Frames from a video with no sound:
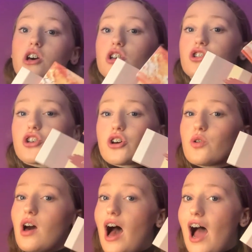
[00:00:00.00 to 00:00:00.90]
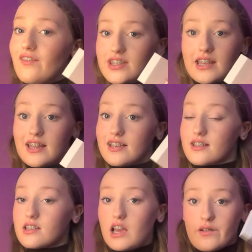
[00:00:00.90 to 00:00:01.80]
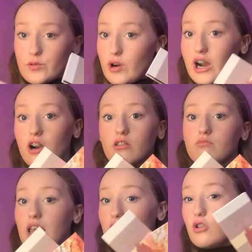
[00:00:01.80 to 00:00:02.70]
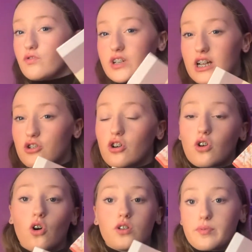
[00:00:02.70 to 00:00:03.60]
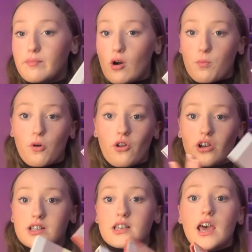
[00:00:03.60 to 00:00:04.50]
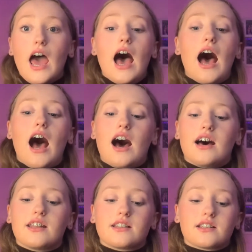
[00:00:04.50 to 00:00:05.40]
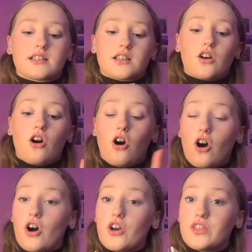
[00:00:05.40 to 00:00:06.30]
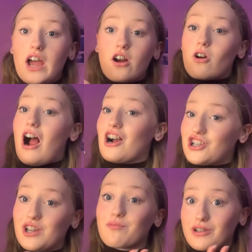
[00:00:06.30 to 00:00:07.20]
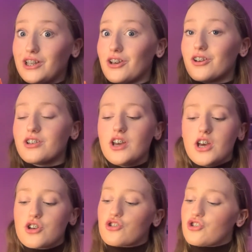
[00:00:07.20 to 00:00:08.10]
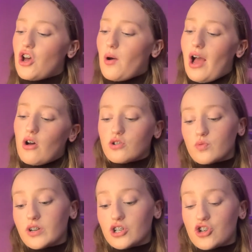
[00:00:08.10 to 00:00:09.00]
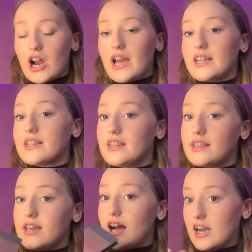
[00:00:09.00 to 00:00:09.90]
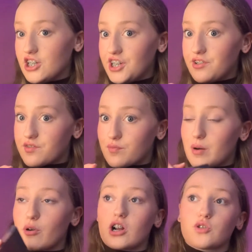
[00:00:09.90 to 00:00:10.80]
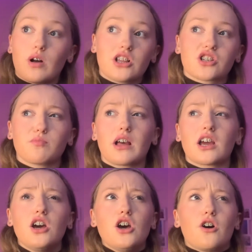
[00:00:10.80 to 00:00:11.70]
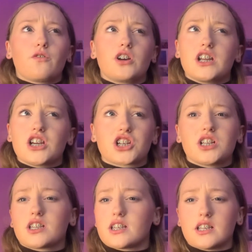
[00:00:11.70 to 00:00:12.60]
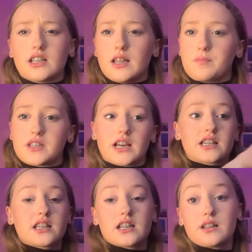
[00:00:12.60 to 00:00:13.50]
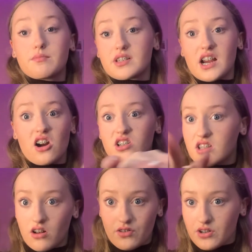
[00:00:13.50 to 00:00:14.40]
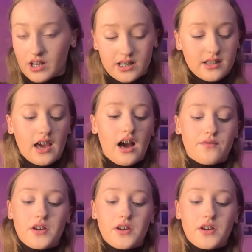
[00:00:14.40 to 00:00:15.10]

So I've seen these everywhere, like all over TikTok, all the Primark products, and how they are actually really good. So I also wanted to try the eyeshadows from Primark as well as some like foundations and lipsticks and mascaras and all other things that they have.